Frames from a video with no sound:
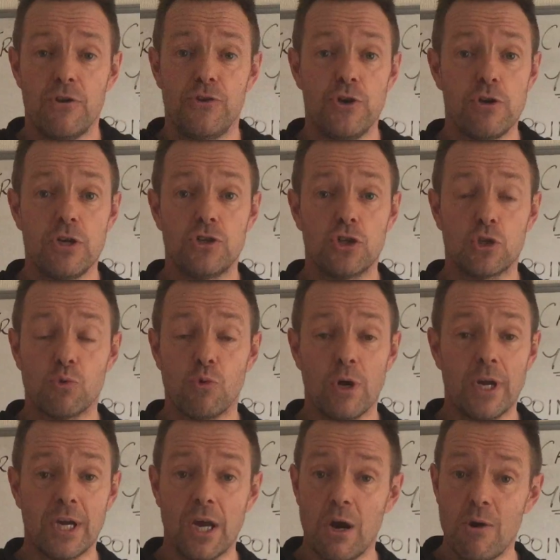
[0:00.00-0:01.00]
Do you just
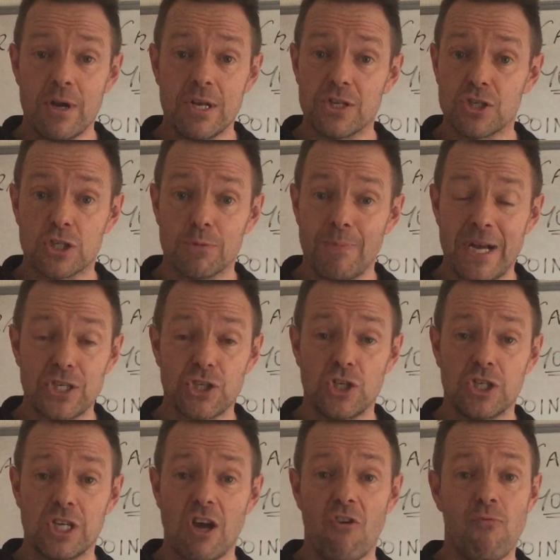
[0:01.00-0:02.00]
want to go and smash
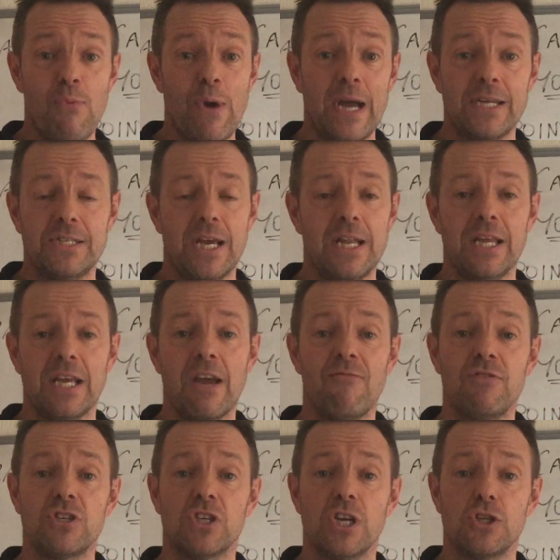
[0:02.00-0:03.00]
yourself by attending
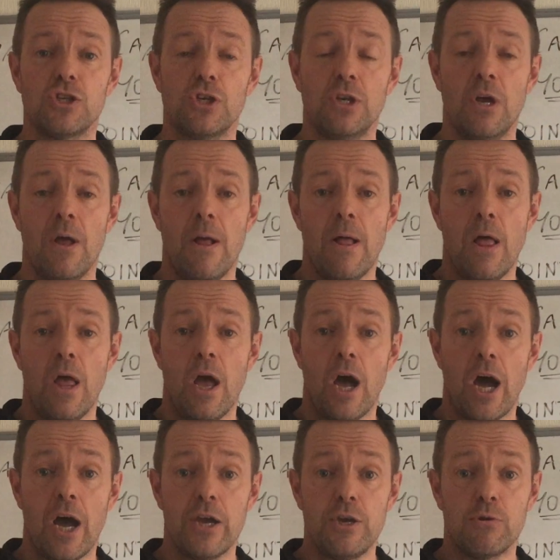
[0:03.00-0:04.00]
every session?
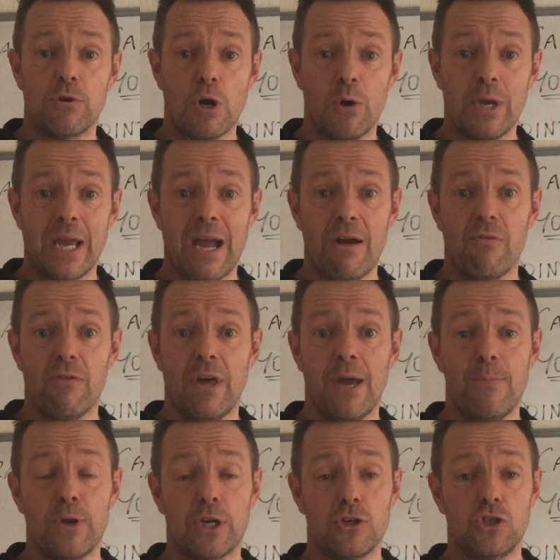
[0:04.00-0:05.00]
Are you going out
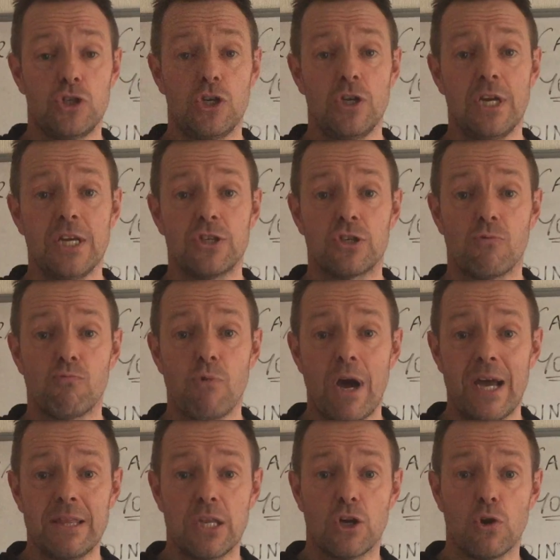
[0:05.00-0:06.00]
there because you need to
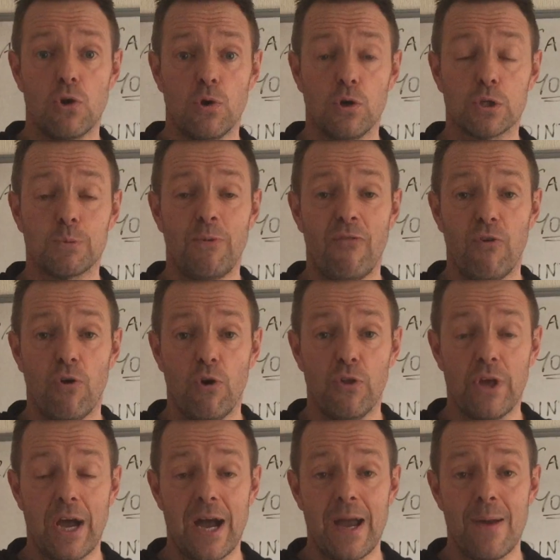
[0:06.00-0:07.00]
ride the course before
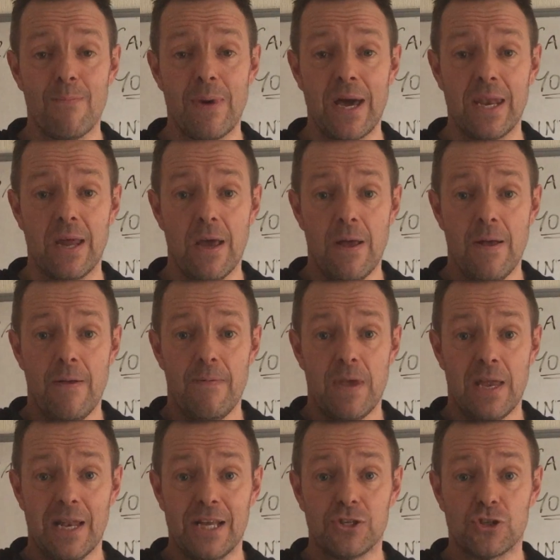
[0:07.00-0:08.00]
the Ironman
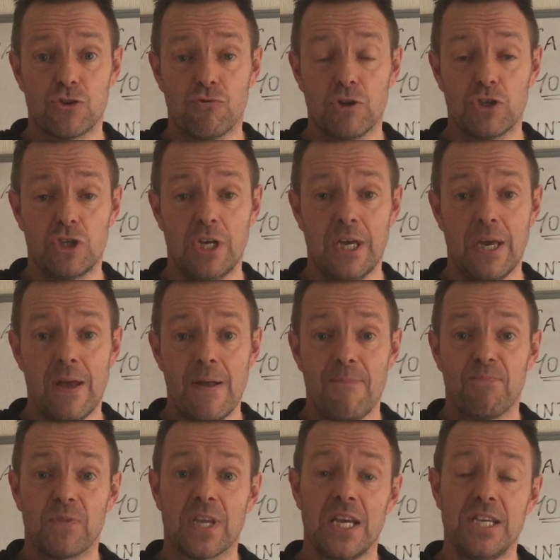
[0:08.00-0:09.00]
in Lanzarote?
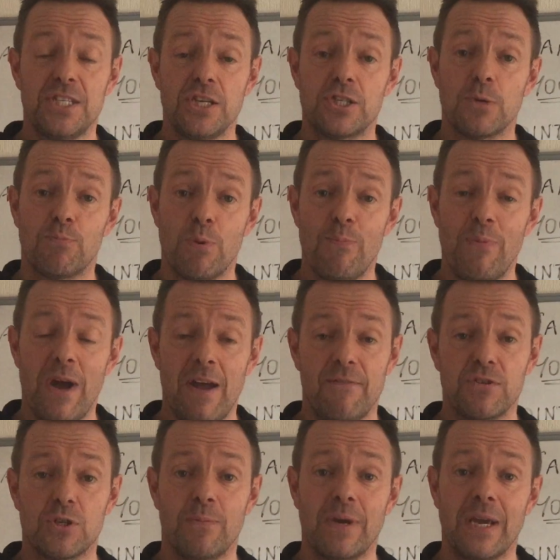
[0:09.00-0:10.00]
Is it to prepare
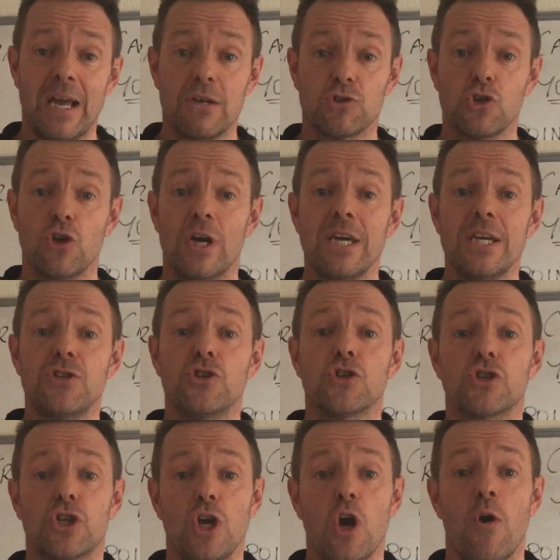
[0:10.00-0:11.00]
for something else, or are you
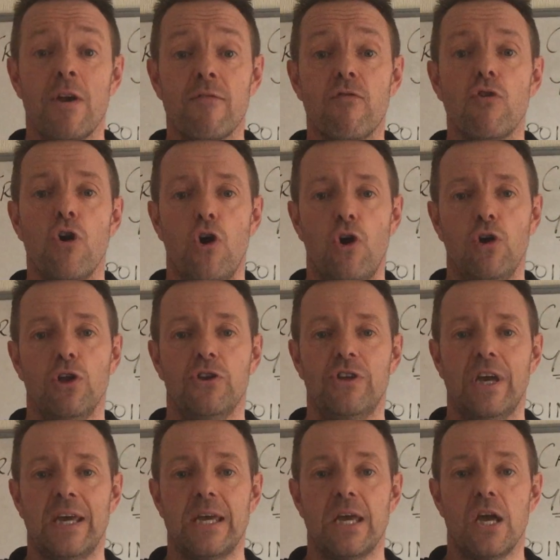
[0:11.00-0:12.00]
just going for a
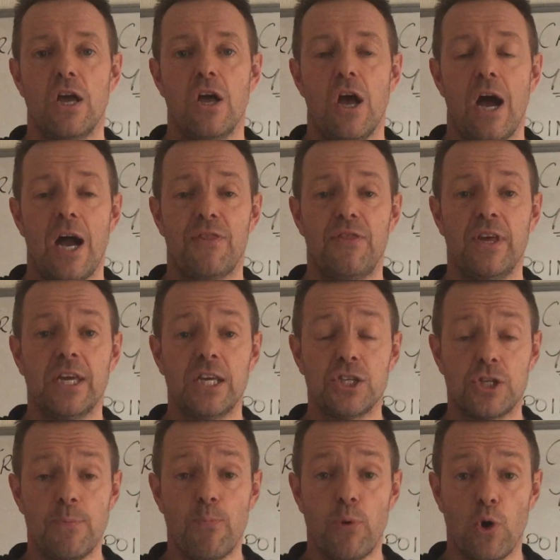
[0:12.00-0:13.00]
holiday? I think
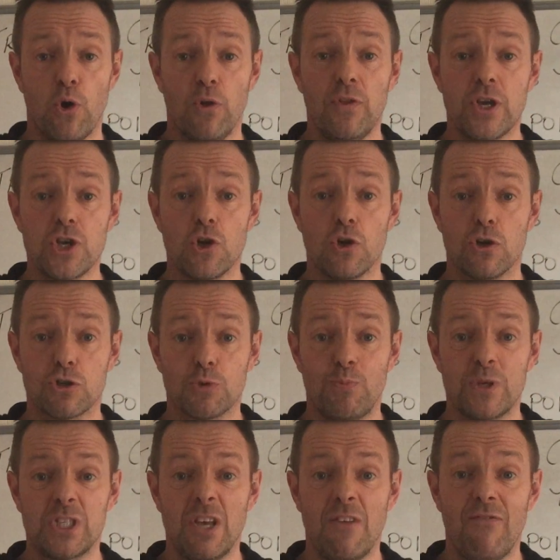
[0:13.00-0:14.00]
it's important that you're
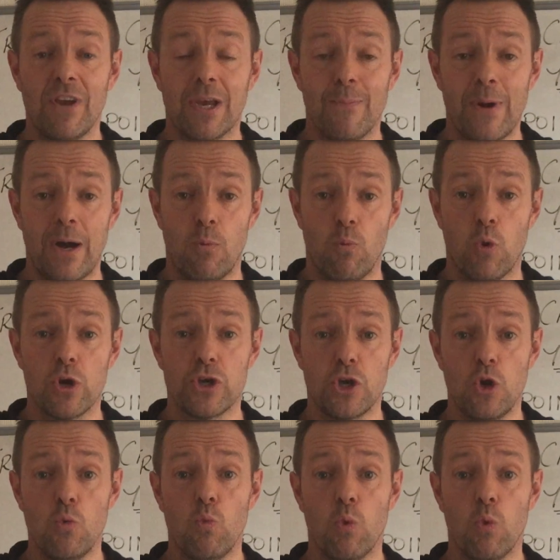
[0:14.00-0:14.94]
specific about what you